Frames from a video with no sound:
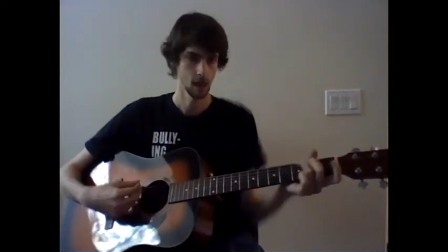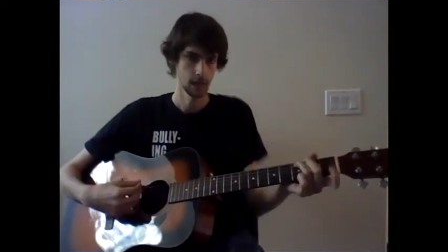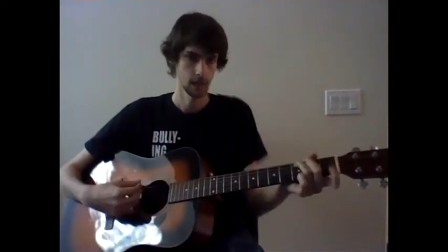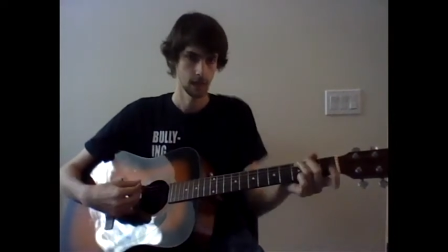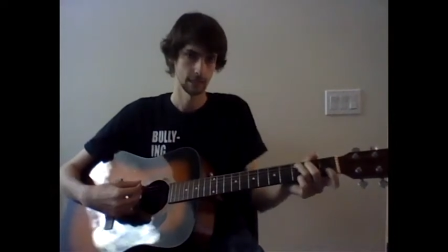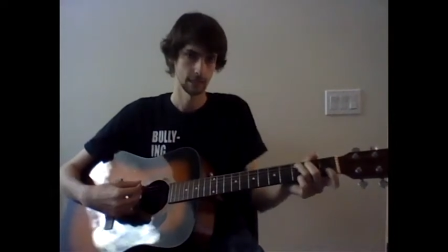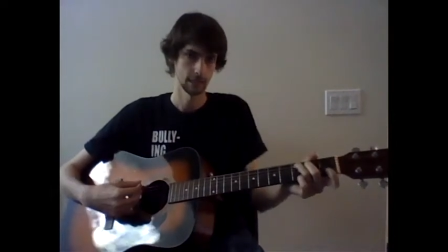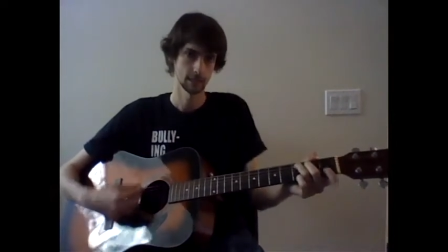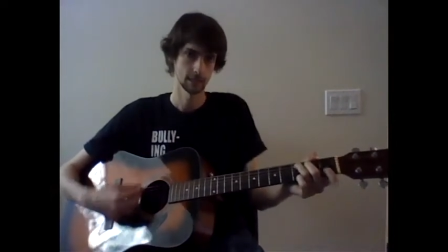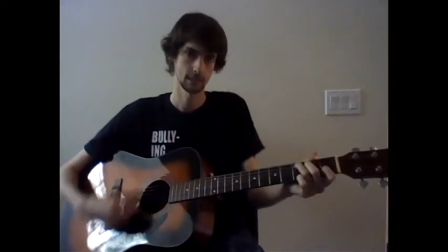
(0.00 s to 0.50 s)

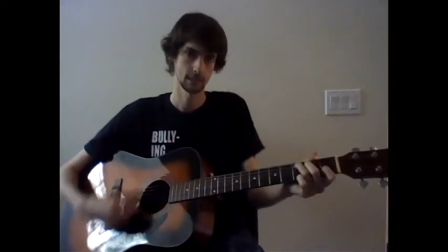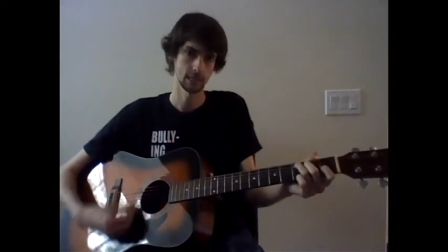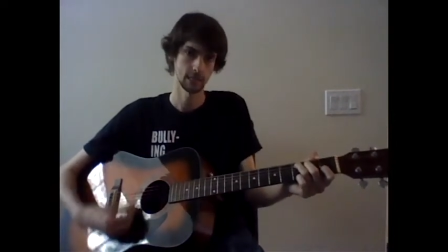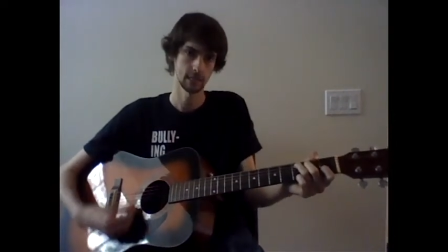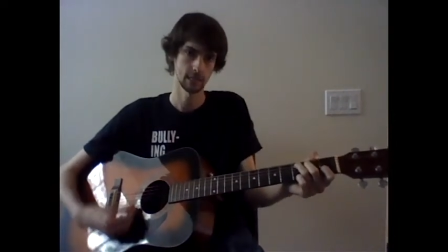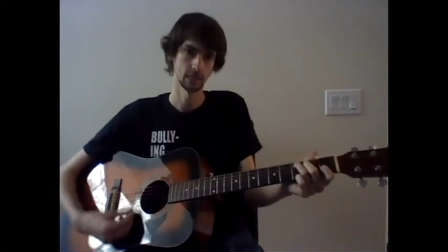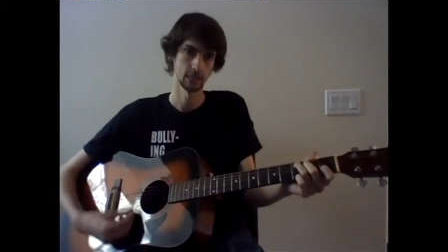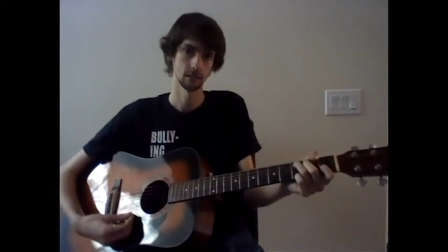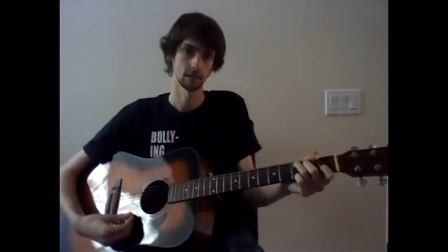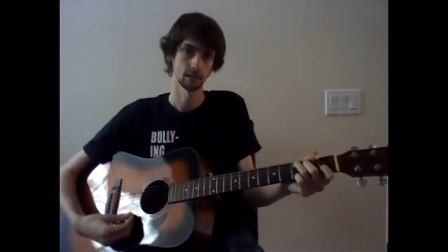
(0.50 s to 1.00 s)
and C.
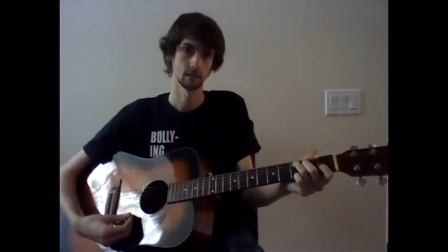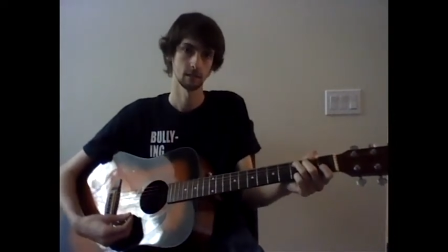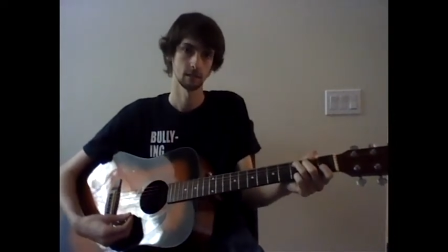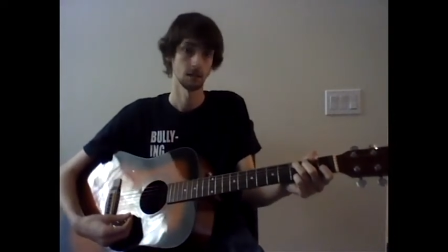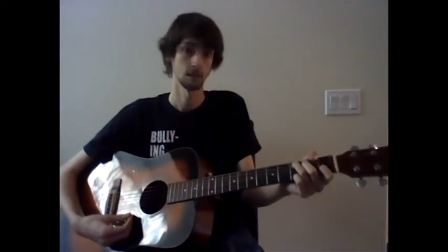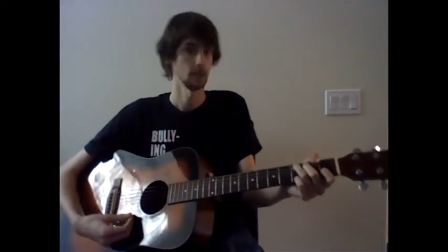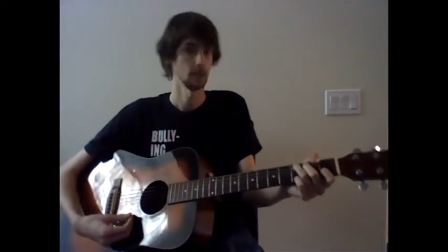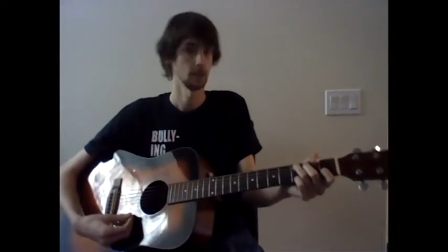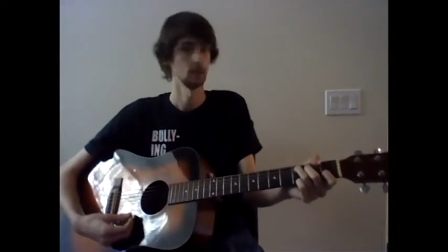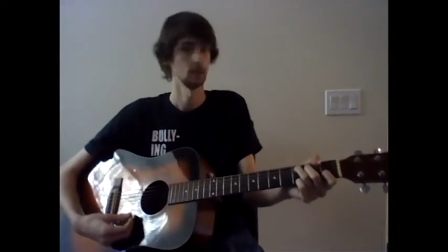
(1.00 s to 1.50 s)

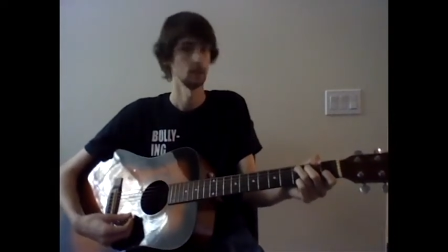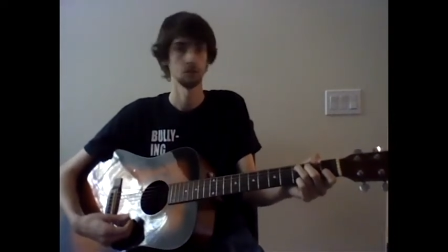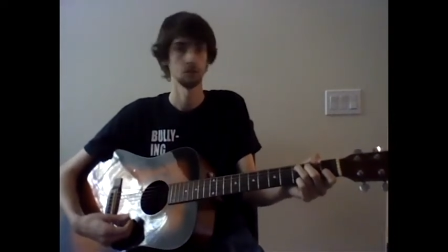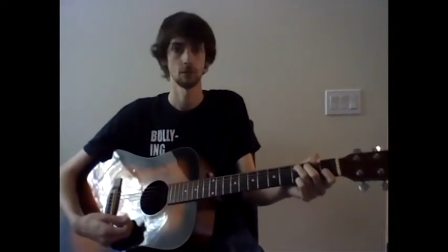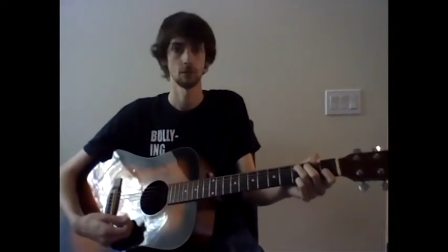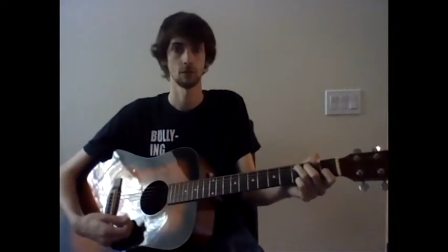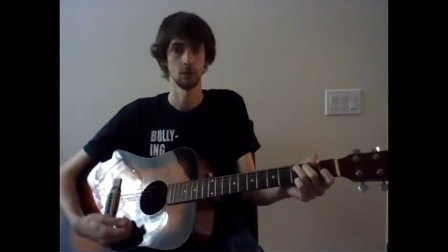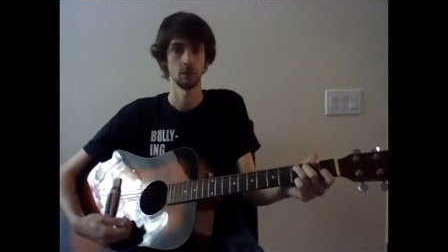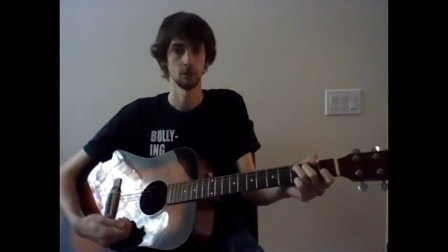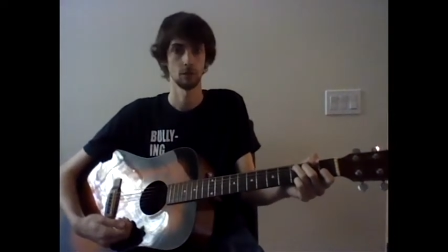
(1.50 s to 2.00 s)
And those are
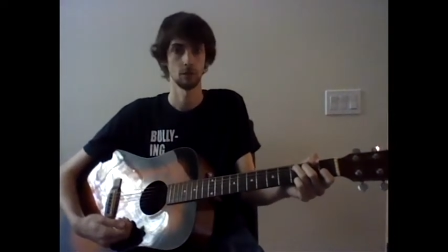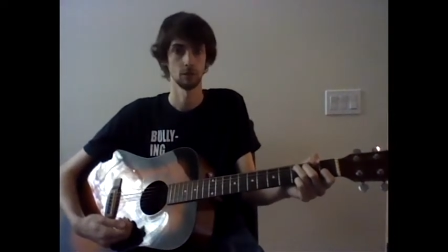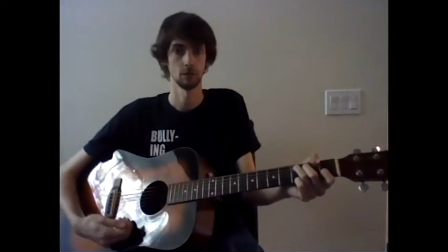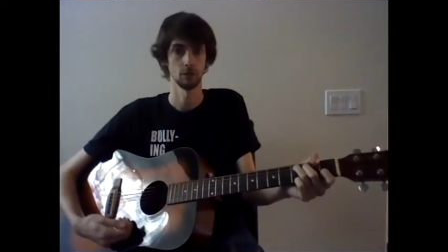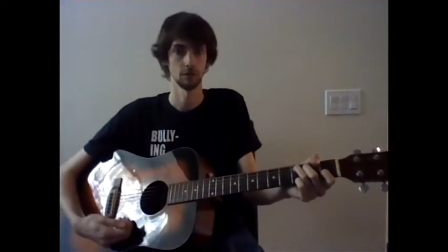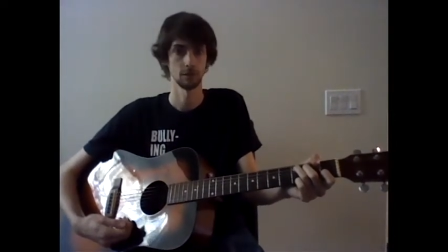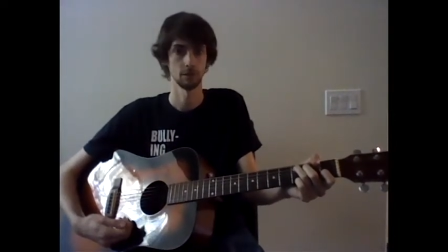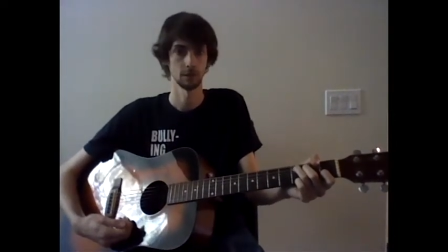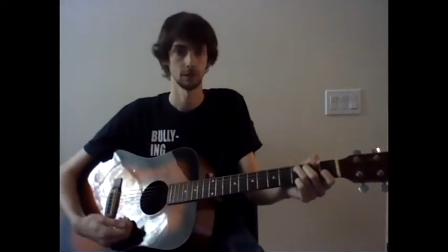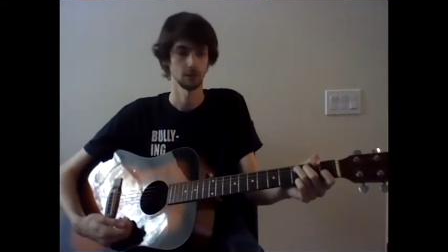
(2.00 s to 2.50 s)
all the chords
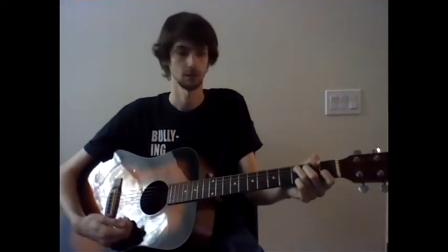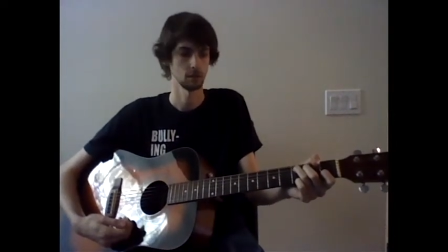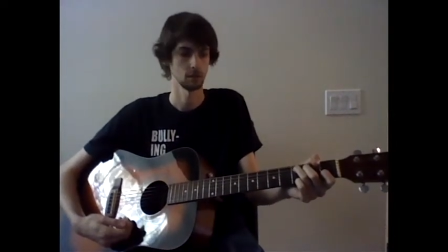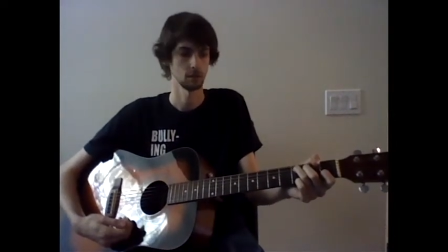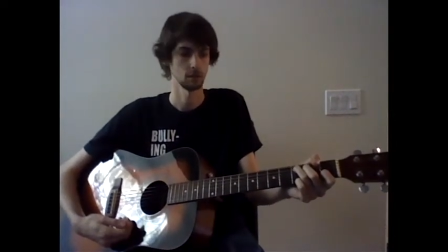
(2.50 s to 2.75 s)
for this song.